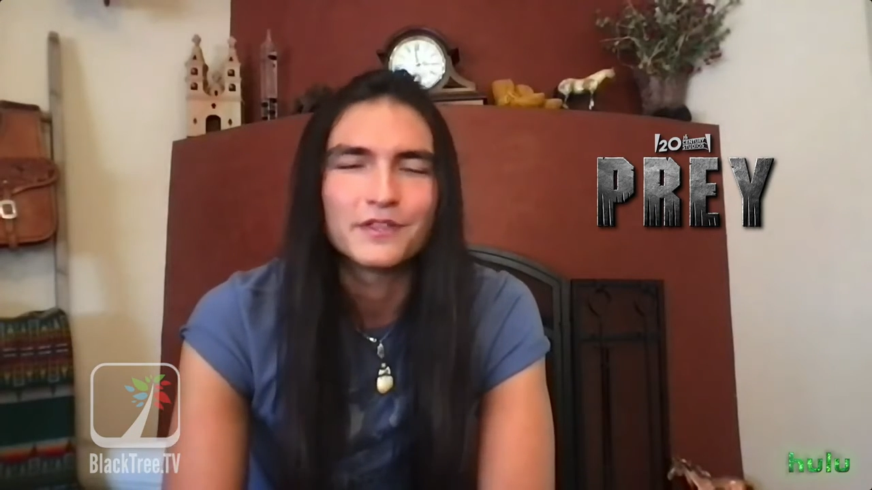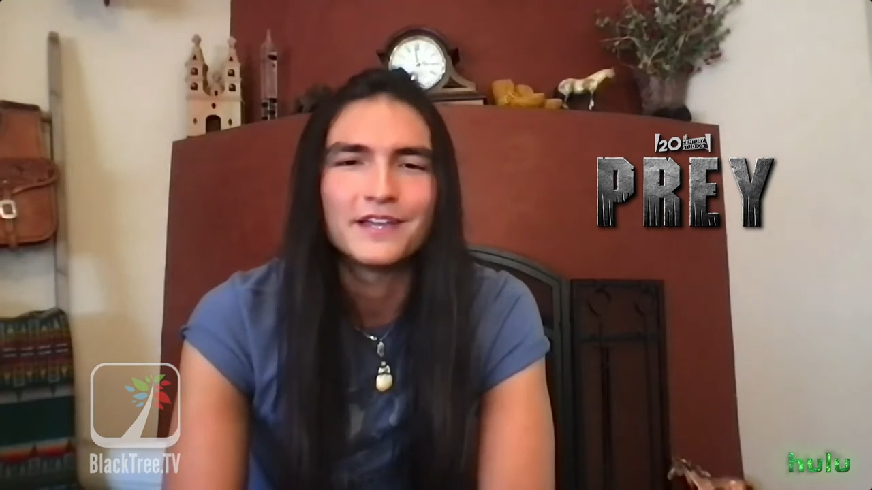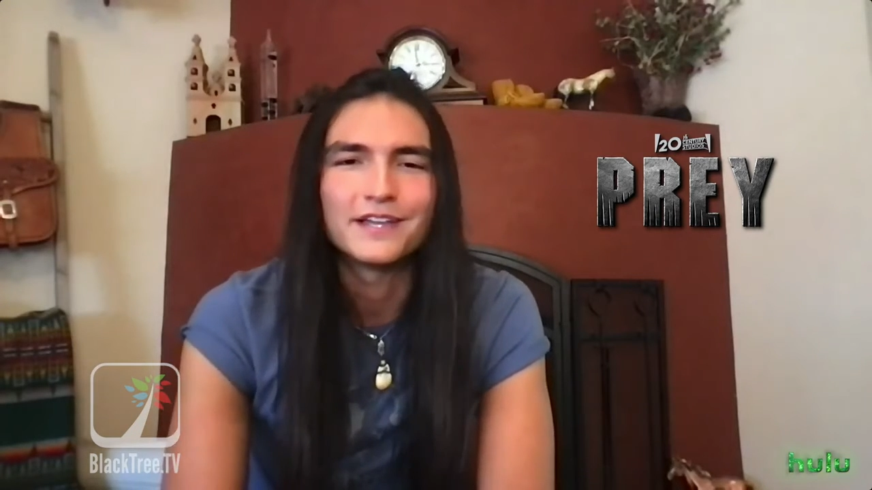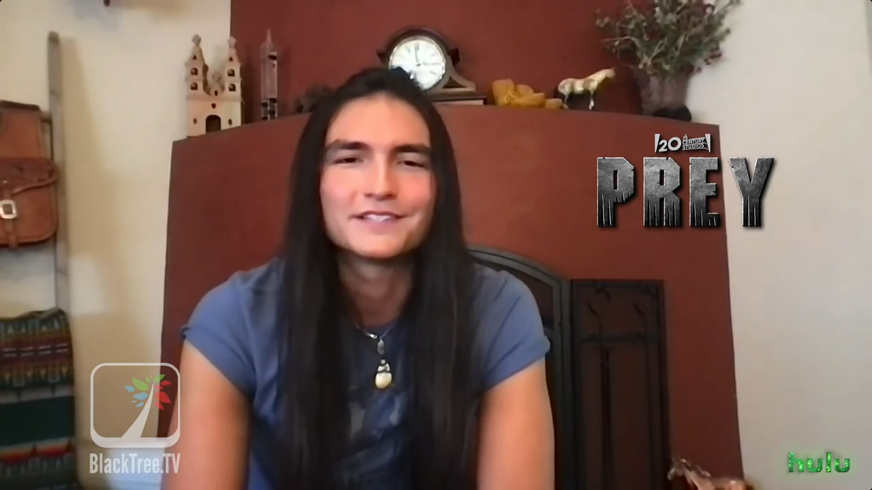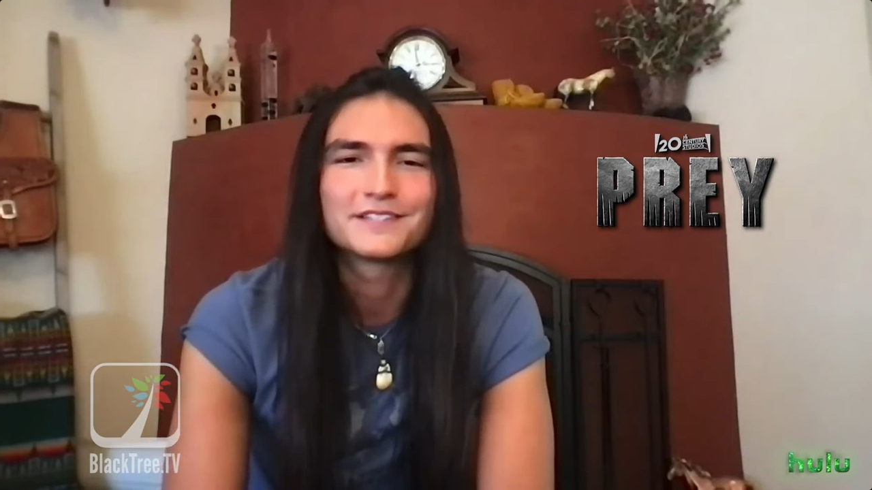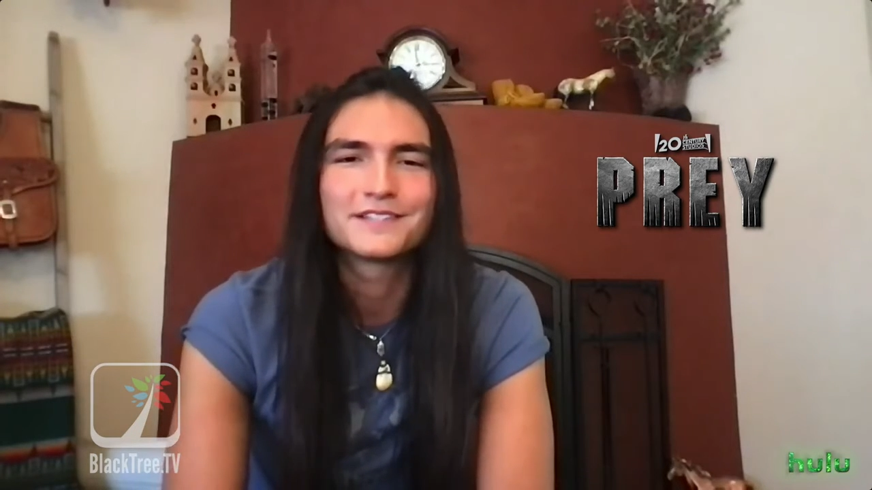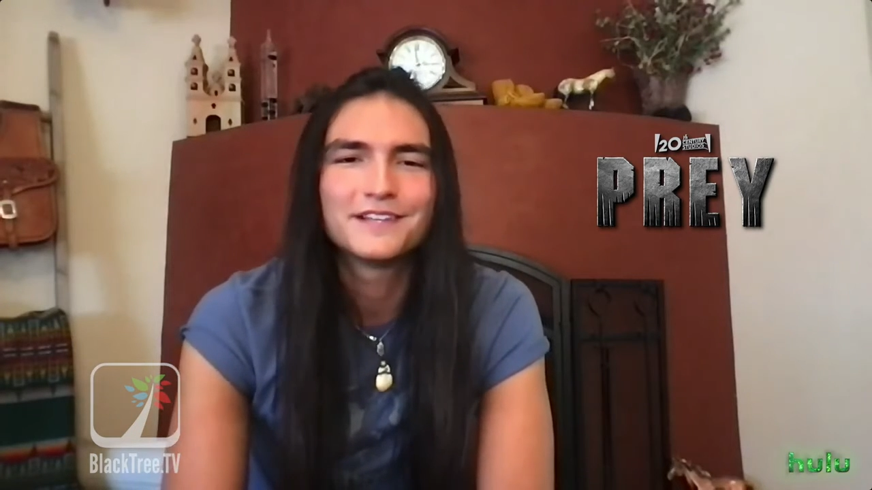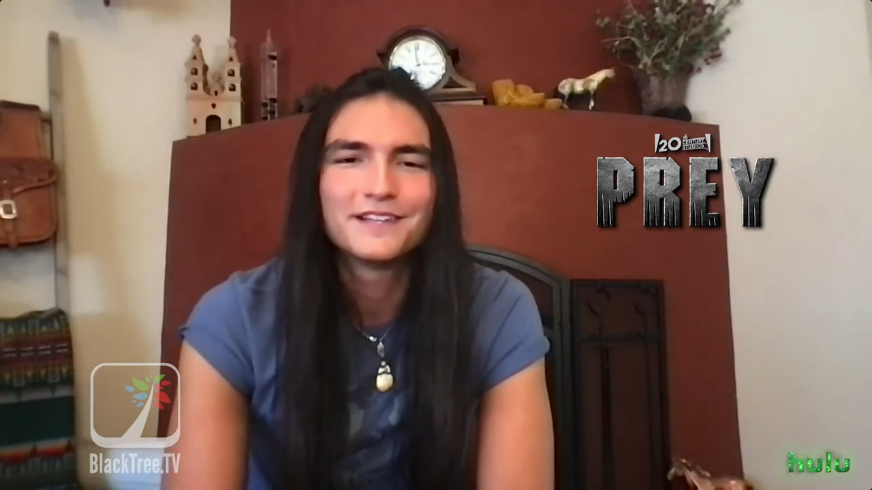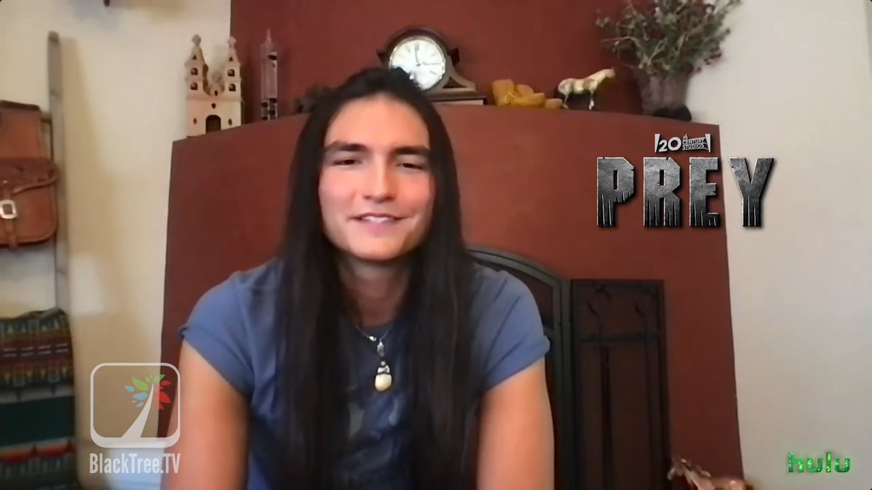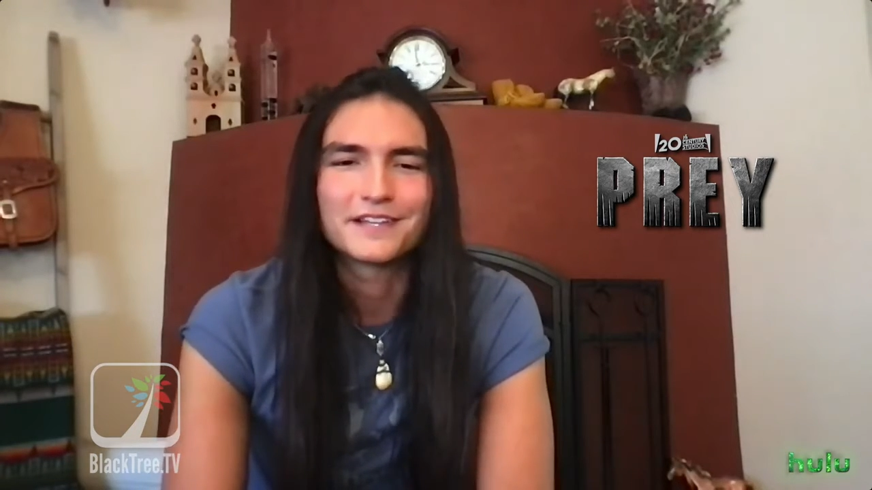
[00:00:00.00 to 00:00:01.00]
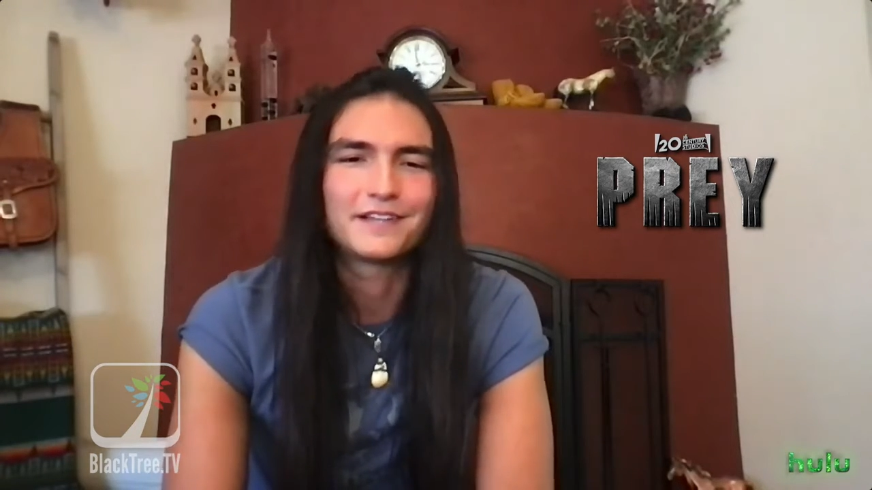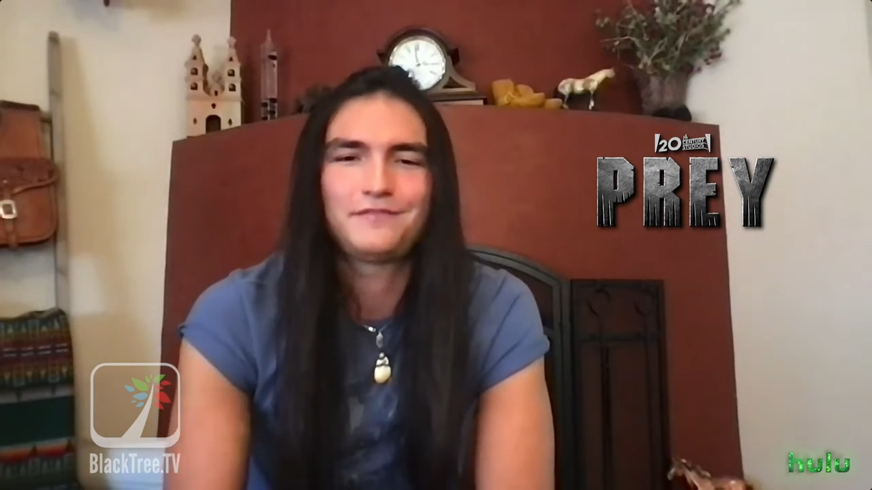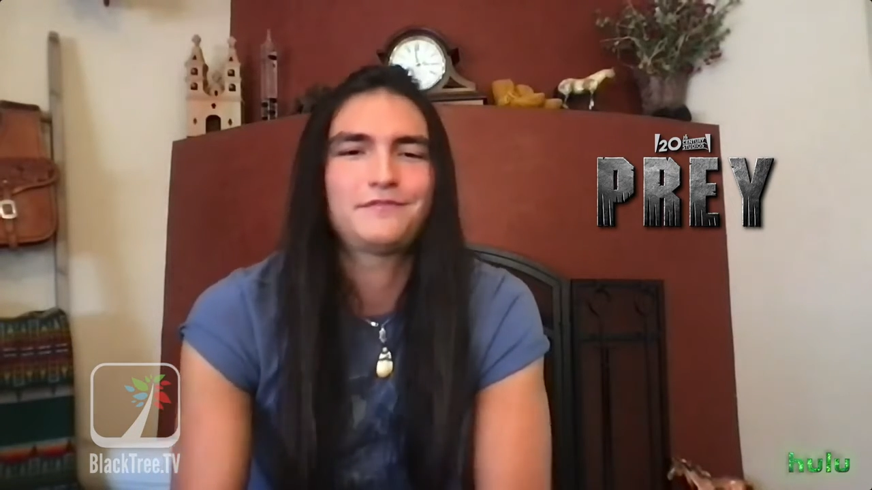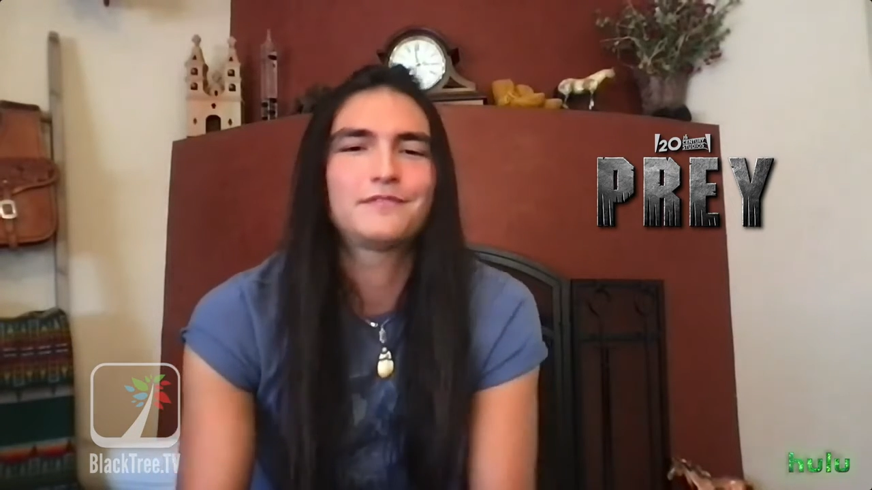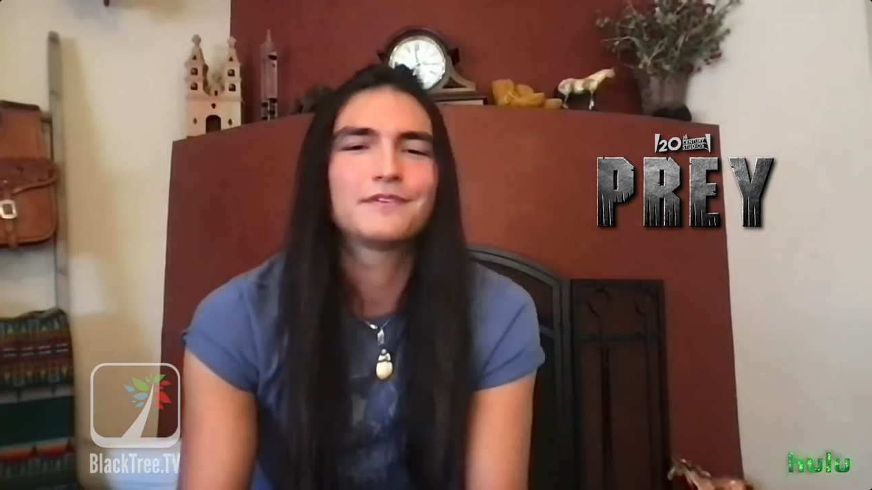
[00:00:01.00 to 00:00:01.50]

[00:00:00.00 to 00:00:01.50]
things, it's like,